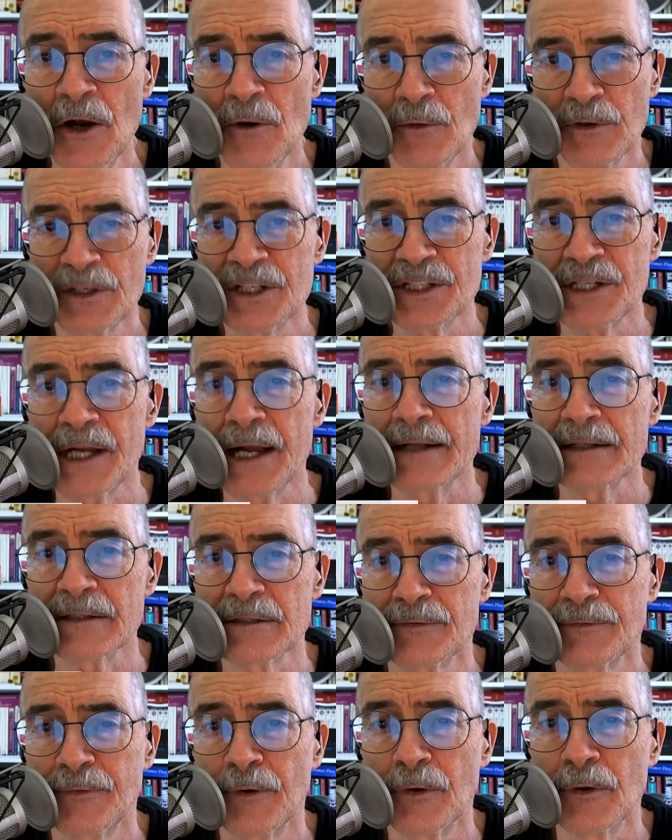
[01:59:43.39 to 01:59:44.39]
which
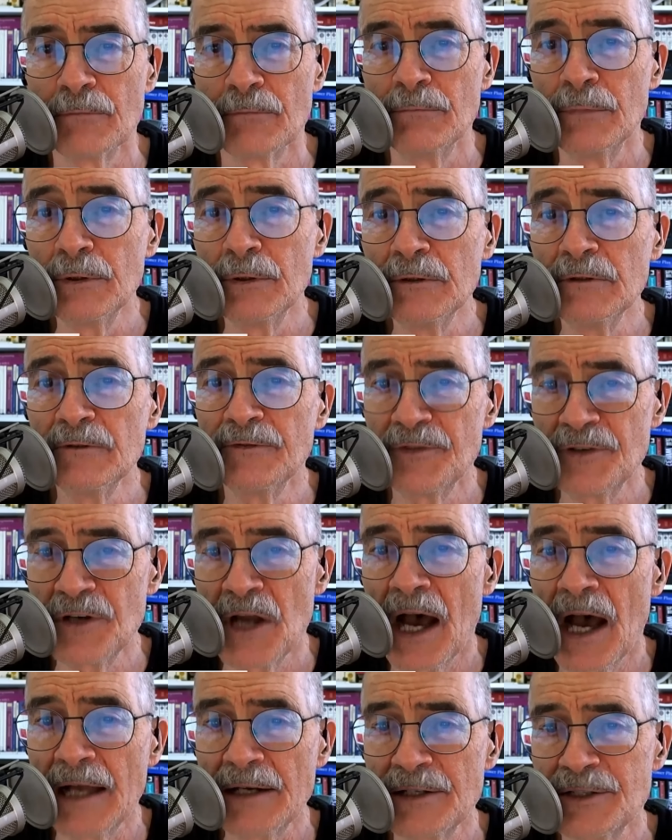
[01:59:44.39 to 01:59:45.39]
stands for move
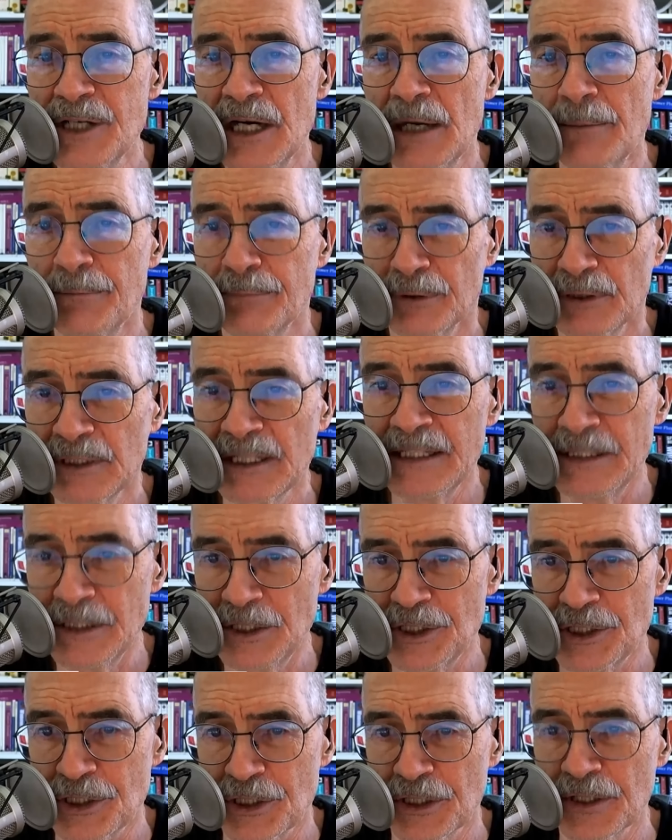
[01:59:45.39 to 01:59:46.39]
non-temporal
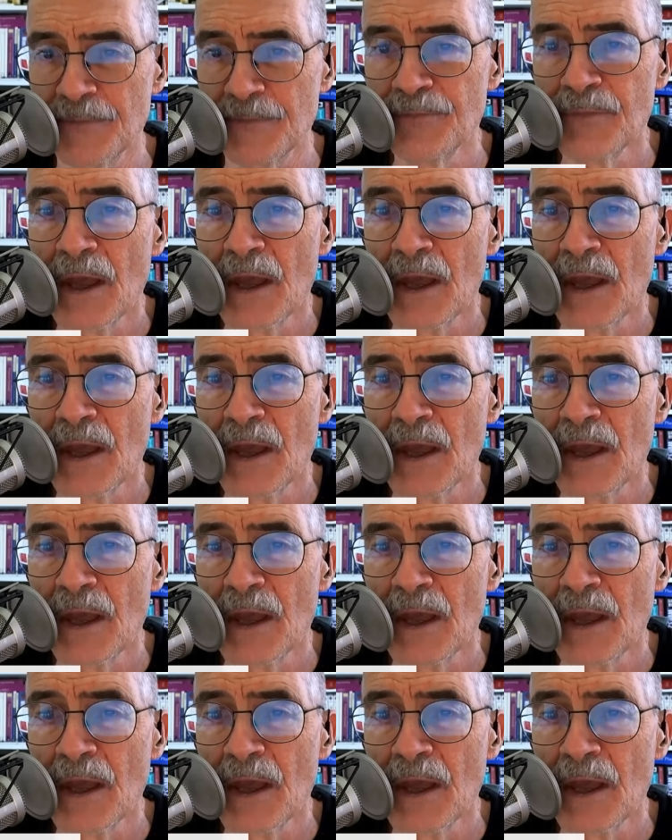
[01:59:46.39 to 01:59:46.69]
integer.